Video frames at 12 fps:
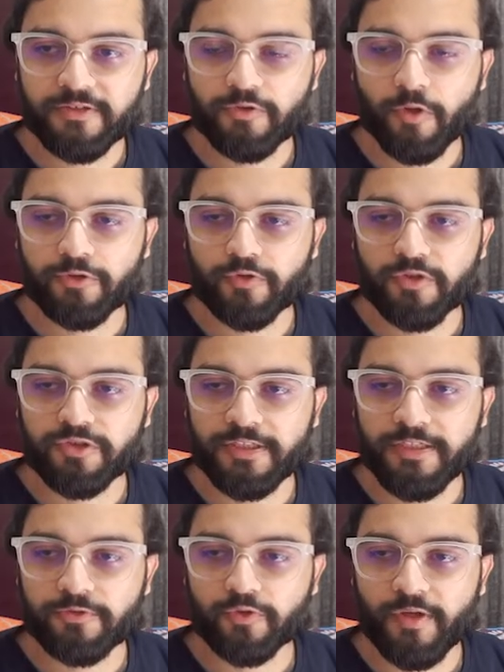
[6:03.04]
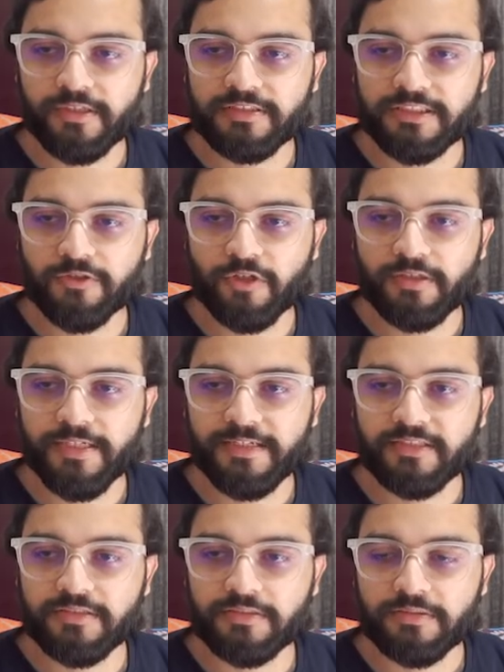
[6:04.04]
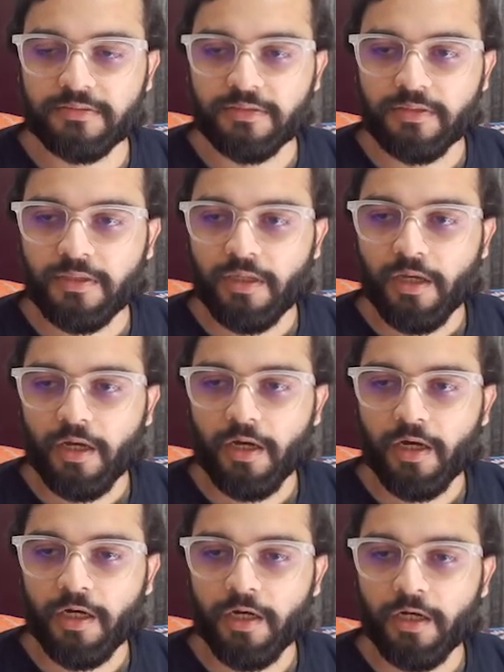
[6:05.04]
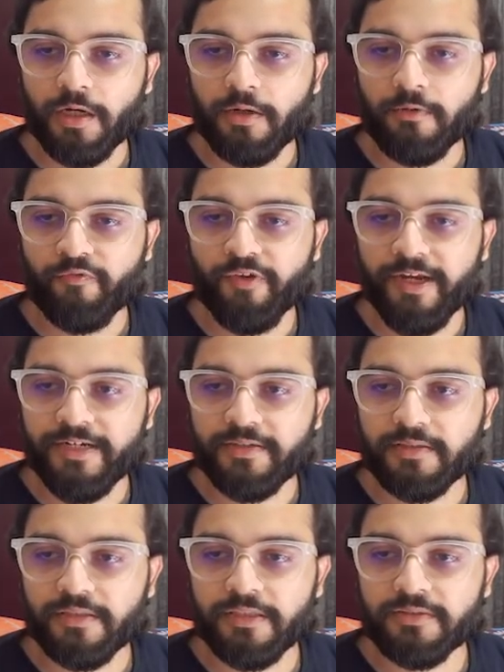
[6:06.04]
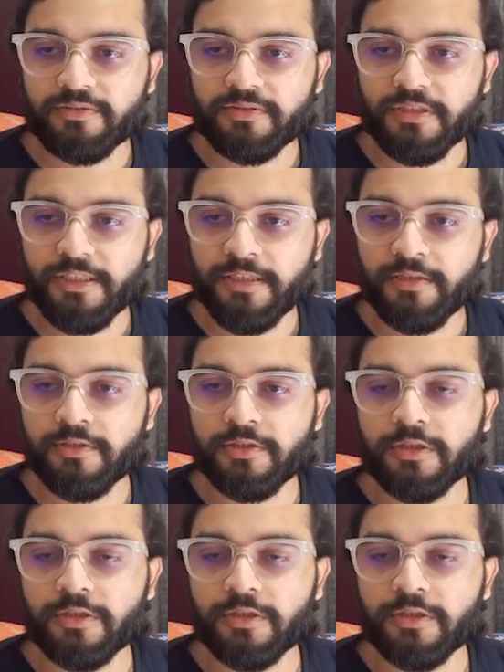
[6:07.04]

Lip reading: is also string, so sc.next. Weight is in